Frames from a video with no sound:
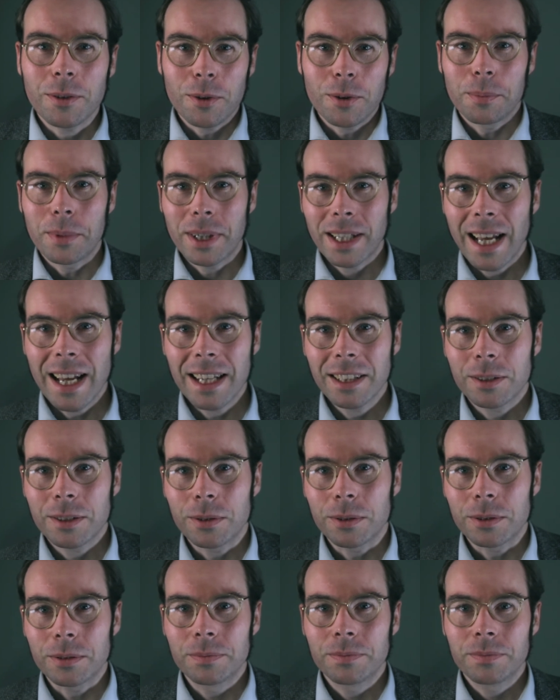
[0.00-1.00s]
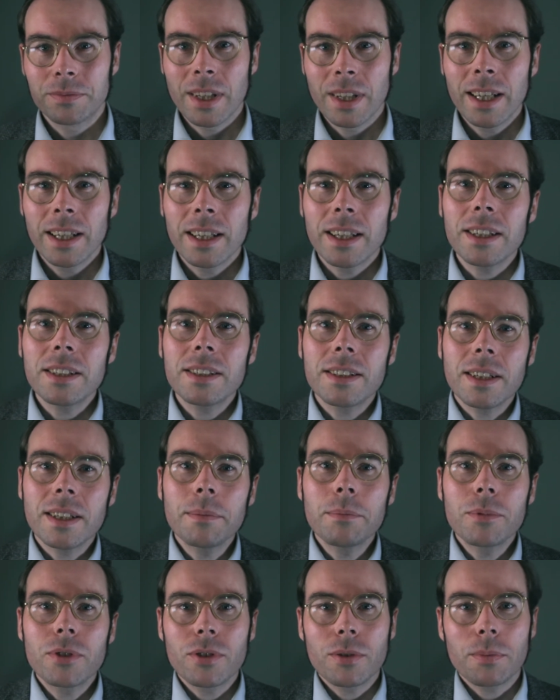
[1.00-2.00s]
or mechanical, he
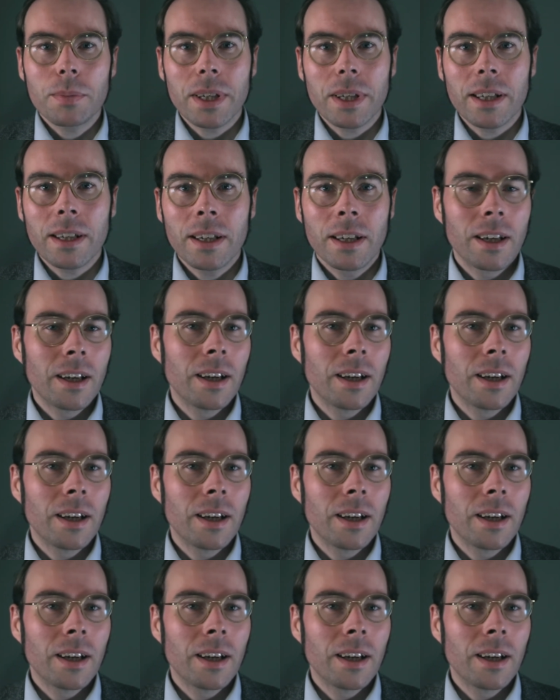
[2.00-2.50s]
seems to be